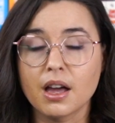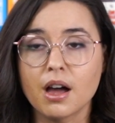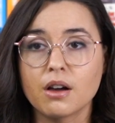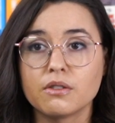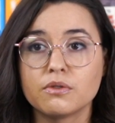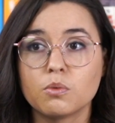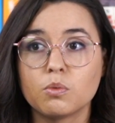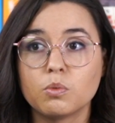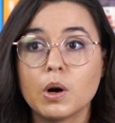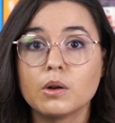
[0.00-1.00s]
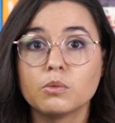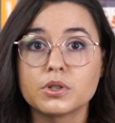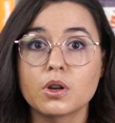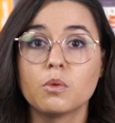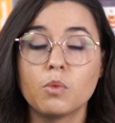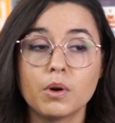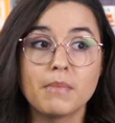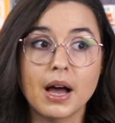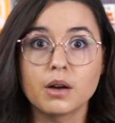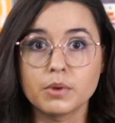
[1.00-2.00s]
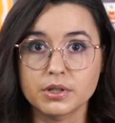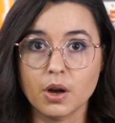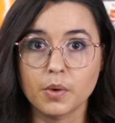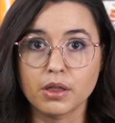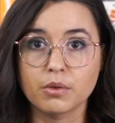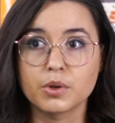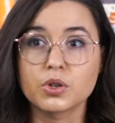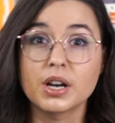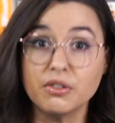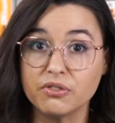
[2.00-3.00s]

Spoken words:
of what Maya was going through and trying to